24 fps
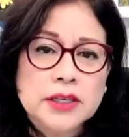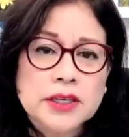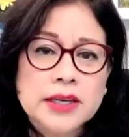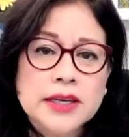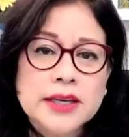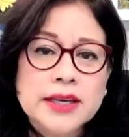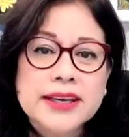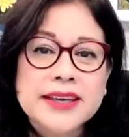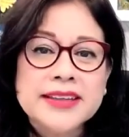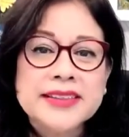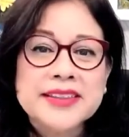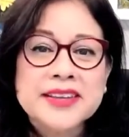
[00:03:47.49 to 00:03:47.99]

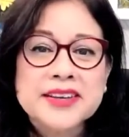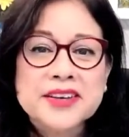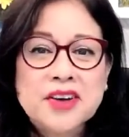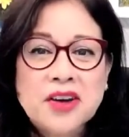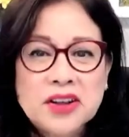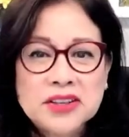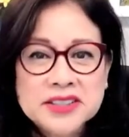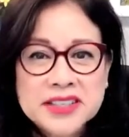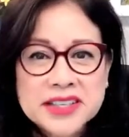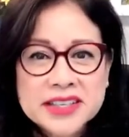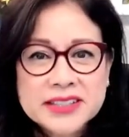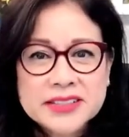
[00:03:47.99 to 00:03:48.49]
In the
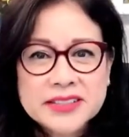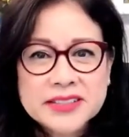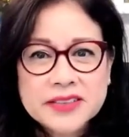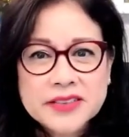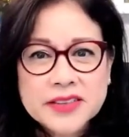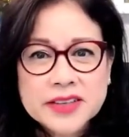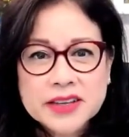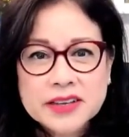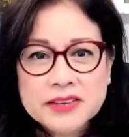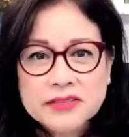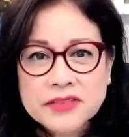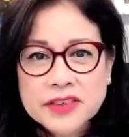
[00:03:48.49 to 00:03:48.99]
context of the
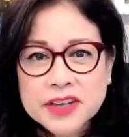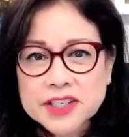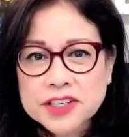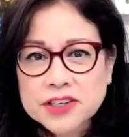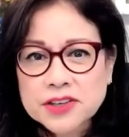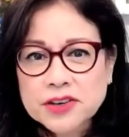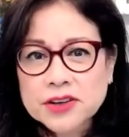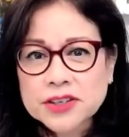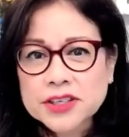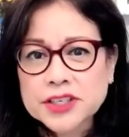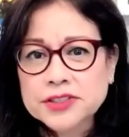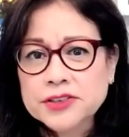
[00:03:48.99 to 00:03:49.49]
Convention on
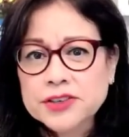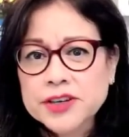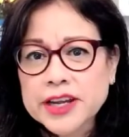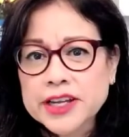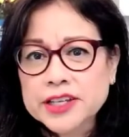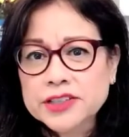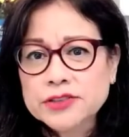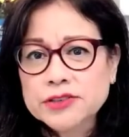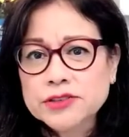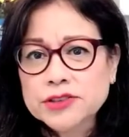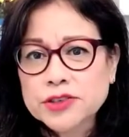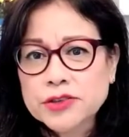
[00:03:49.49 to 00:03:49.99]

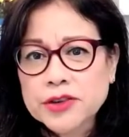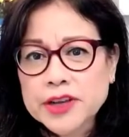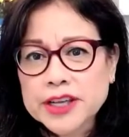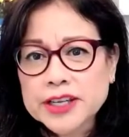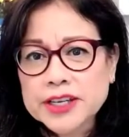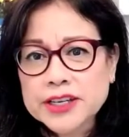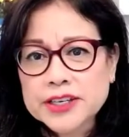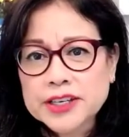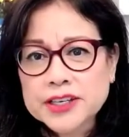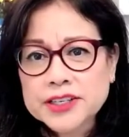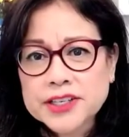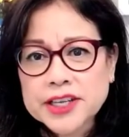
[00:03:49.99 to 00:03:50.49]
International Trade in
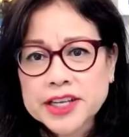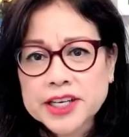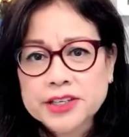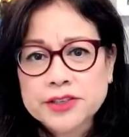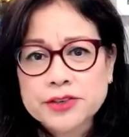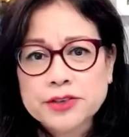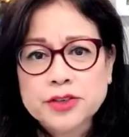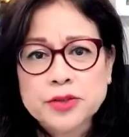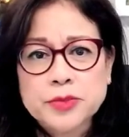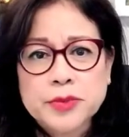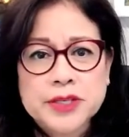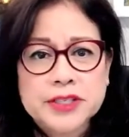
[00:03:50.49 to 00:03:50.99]
Endangered
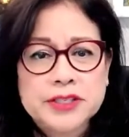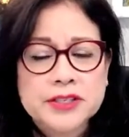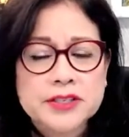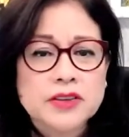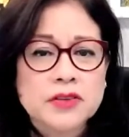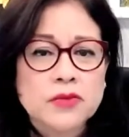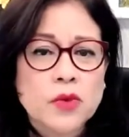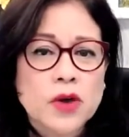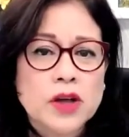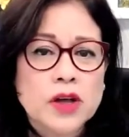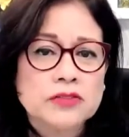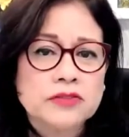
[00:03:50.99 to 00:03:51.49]
Species of
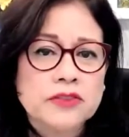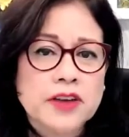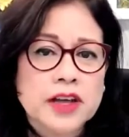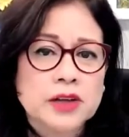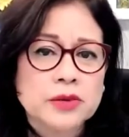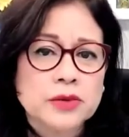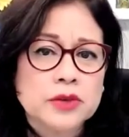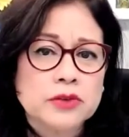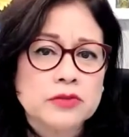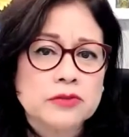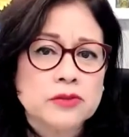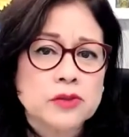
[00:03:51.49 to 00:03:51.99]
Wild Fauna
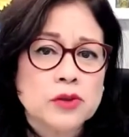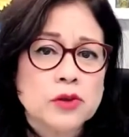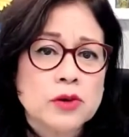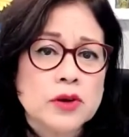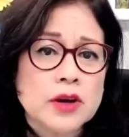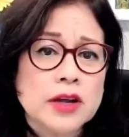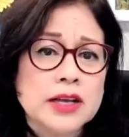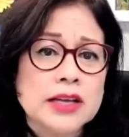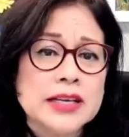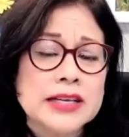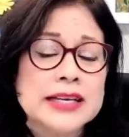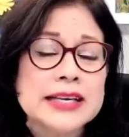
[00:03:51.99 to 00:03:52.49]
and
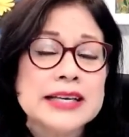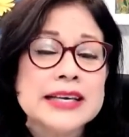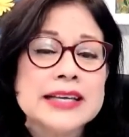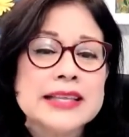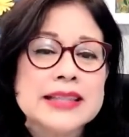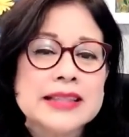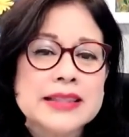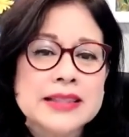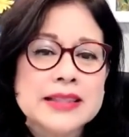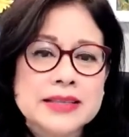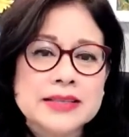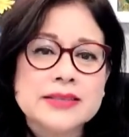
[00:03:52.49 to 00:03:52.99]
Flora,
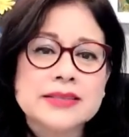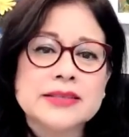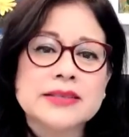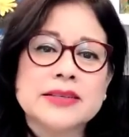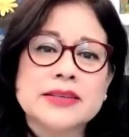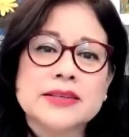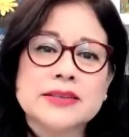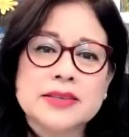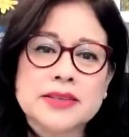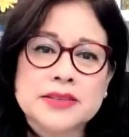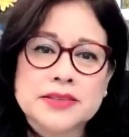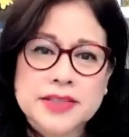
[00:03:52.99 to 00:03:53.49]
this
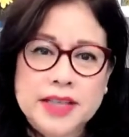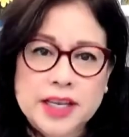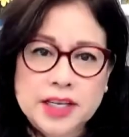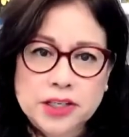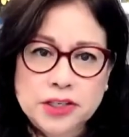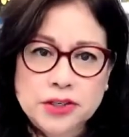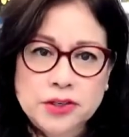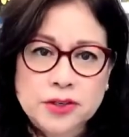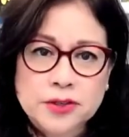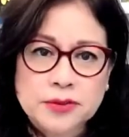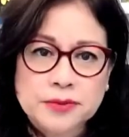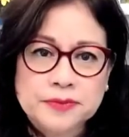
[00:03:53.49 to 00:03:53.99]
is
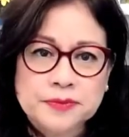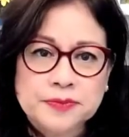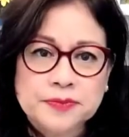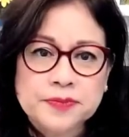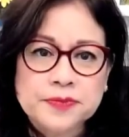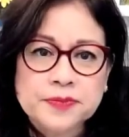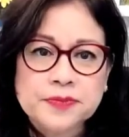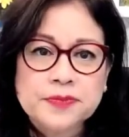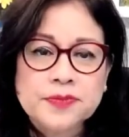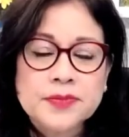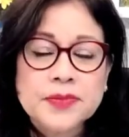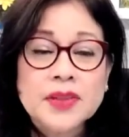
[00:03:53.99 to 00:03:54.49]
essential.
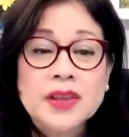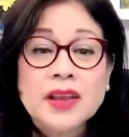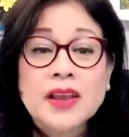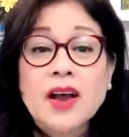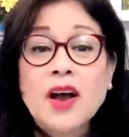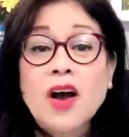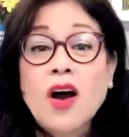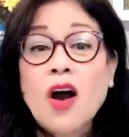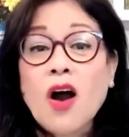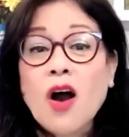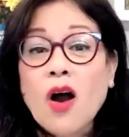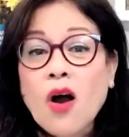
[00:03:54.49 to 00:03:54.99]

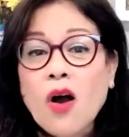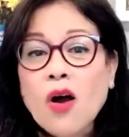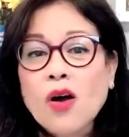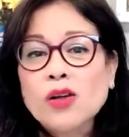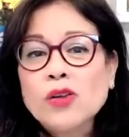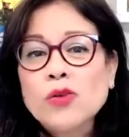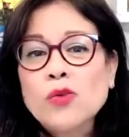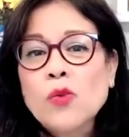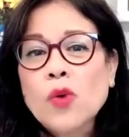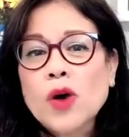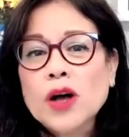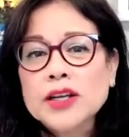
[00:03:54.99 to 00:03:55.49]
All
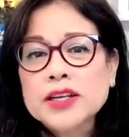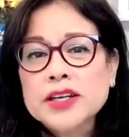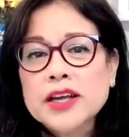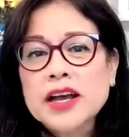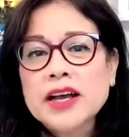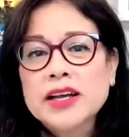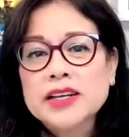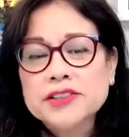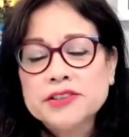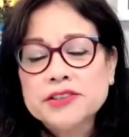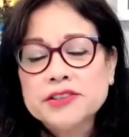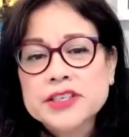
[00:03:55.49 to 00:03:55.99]

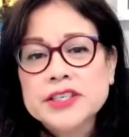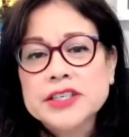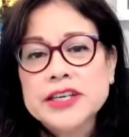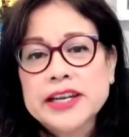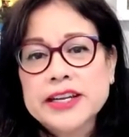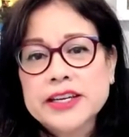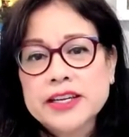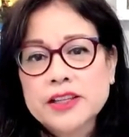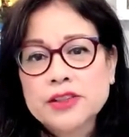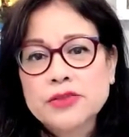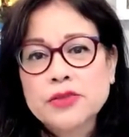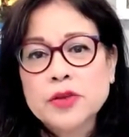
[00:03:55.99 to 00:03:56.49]

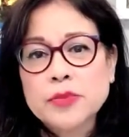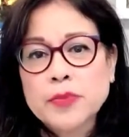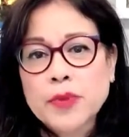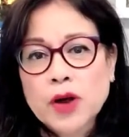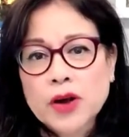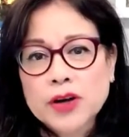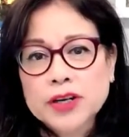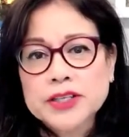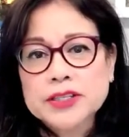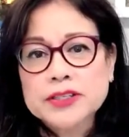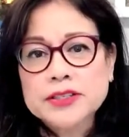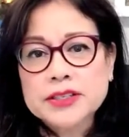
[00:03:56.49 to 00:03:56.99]
183
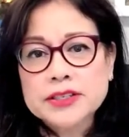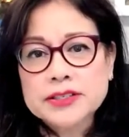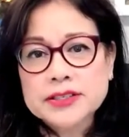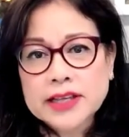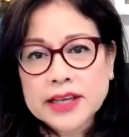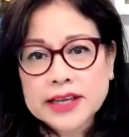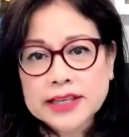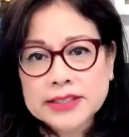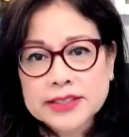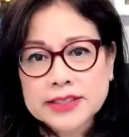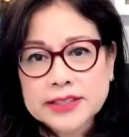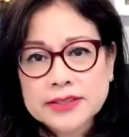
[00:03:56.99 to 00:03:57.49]
parties to
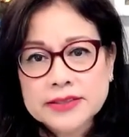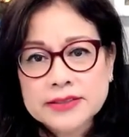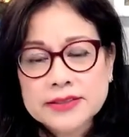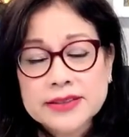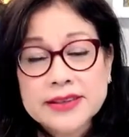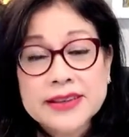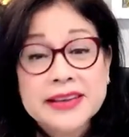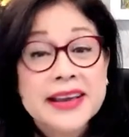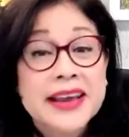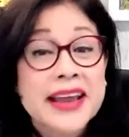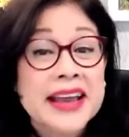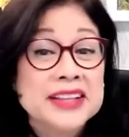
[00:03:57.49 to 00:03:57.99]
CITES,
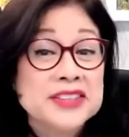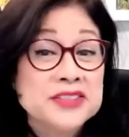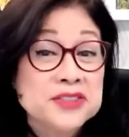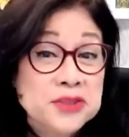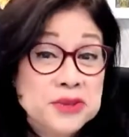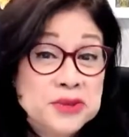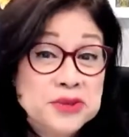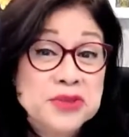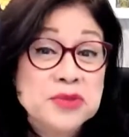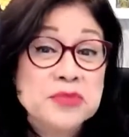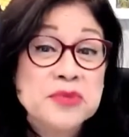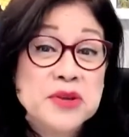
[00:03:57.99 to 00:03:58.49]
and soon
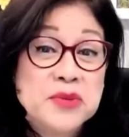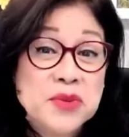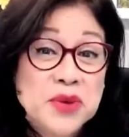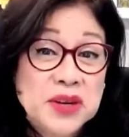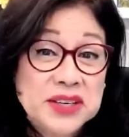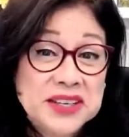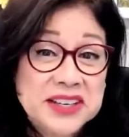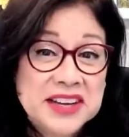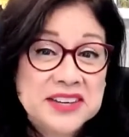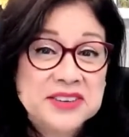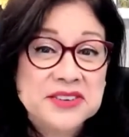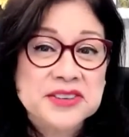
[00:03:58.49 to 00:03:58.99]
to be
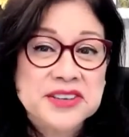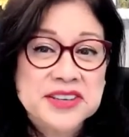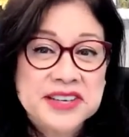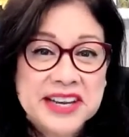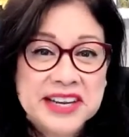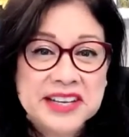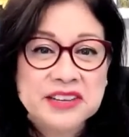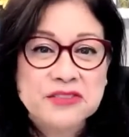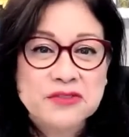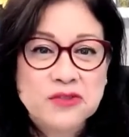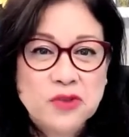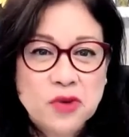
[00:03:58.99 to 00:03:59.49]

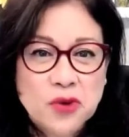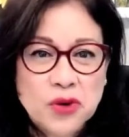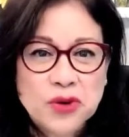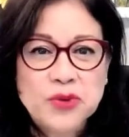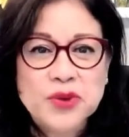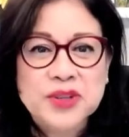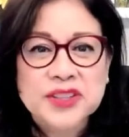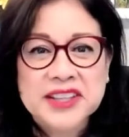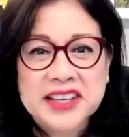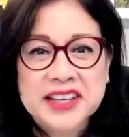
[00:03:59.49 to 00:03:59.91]
184 with the